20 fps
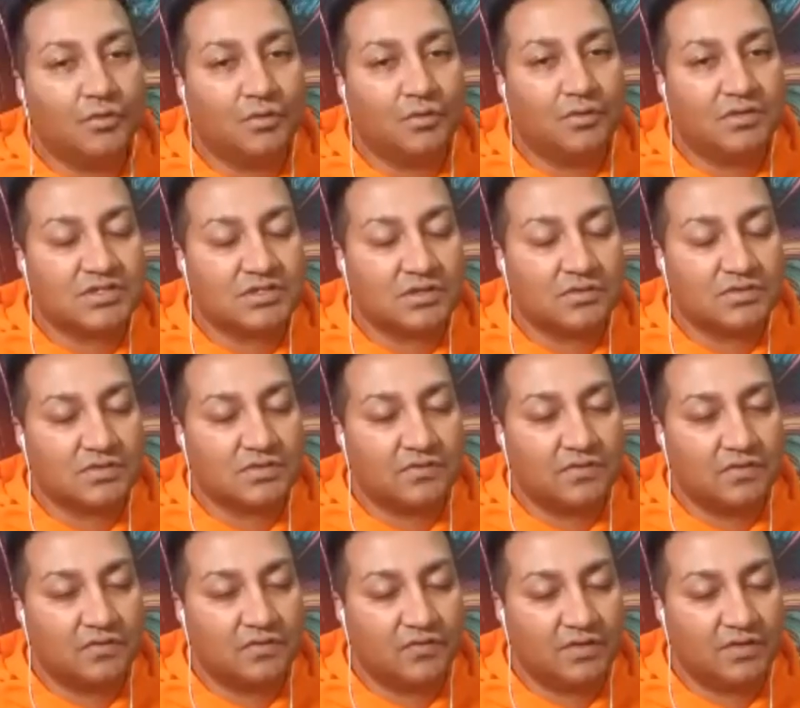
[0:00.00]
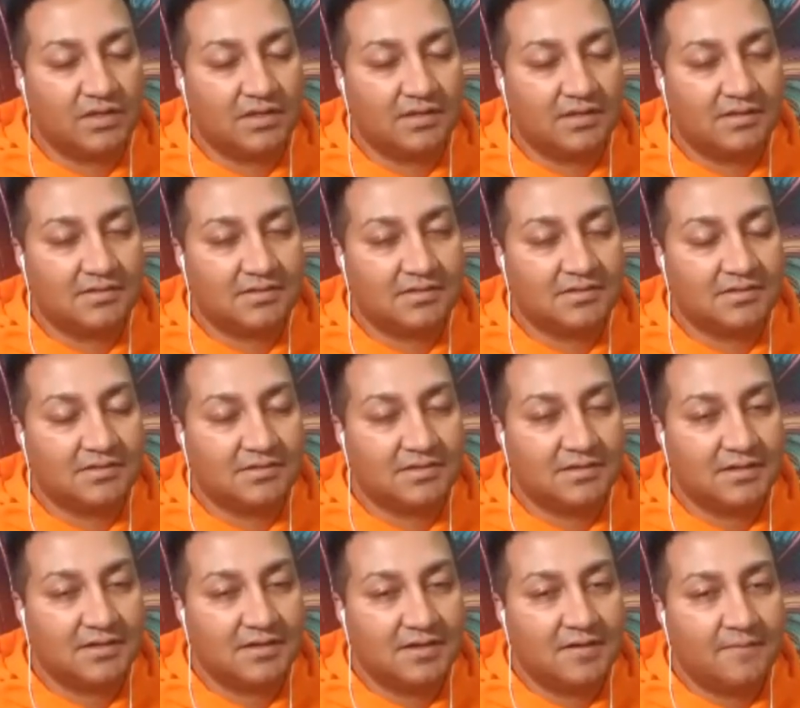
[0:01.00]
the soles of your feet,
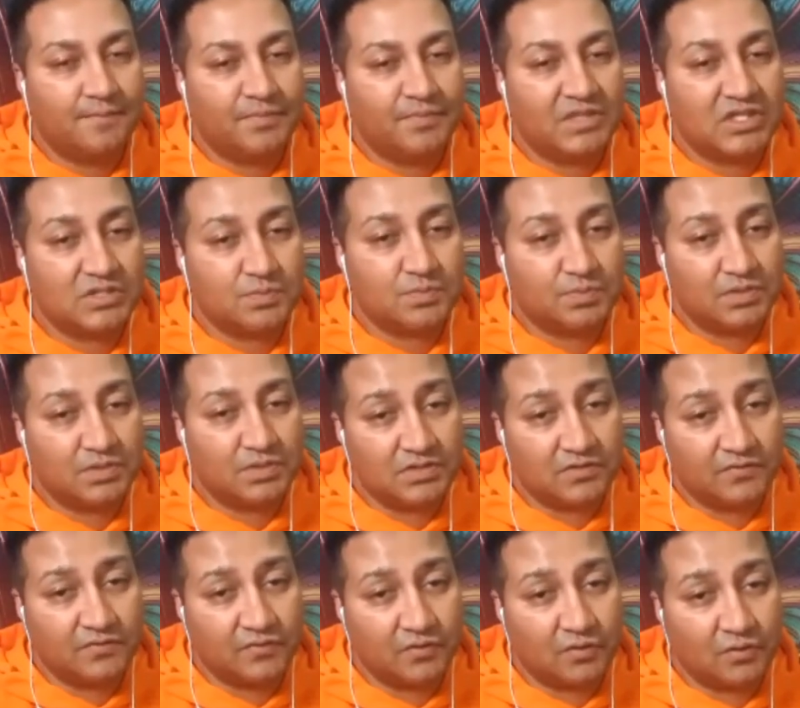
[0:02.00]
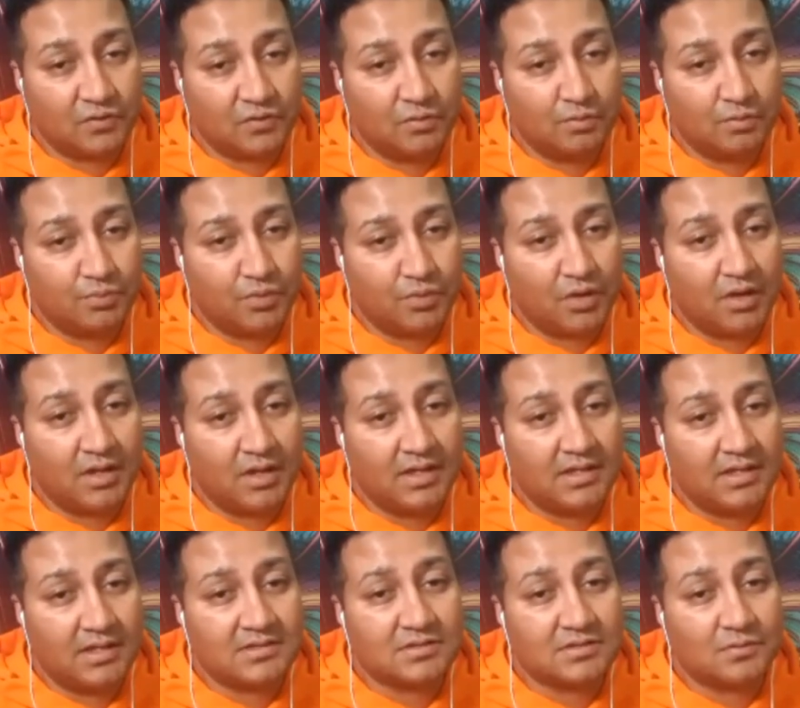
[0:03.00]
this beautiful, bright,
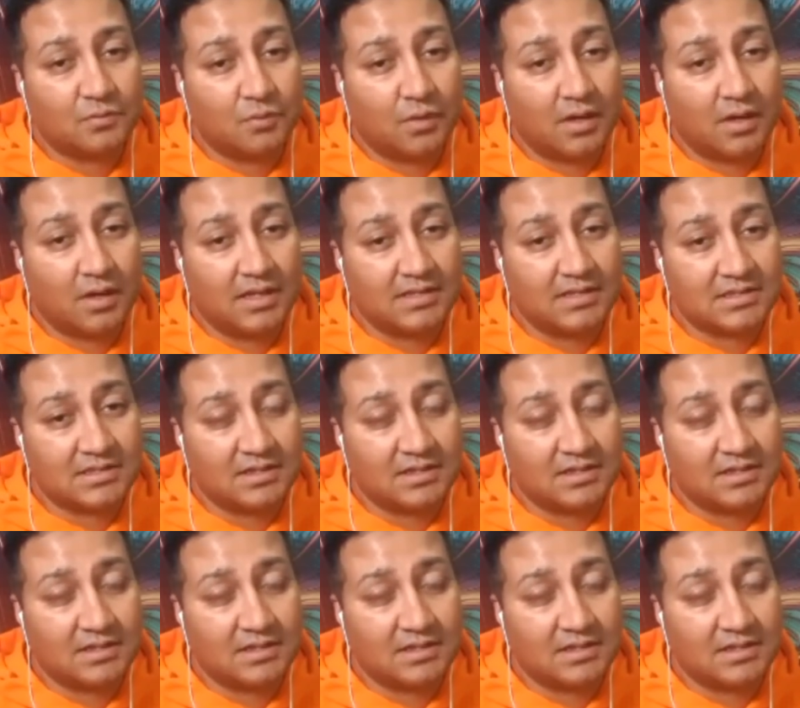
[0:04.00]
white